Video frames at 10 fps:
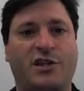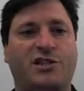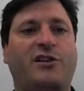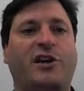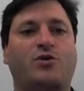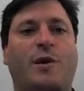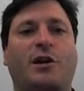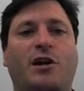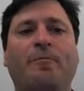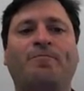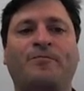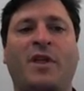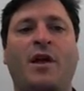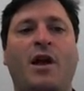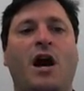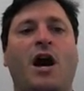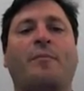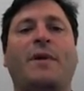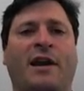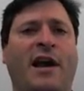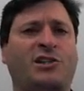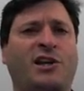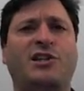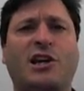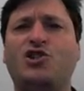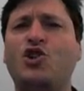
site like Schwab.com. And actually it does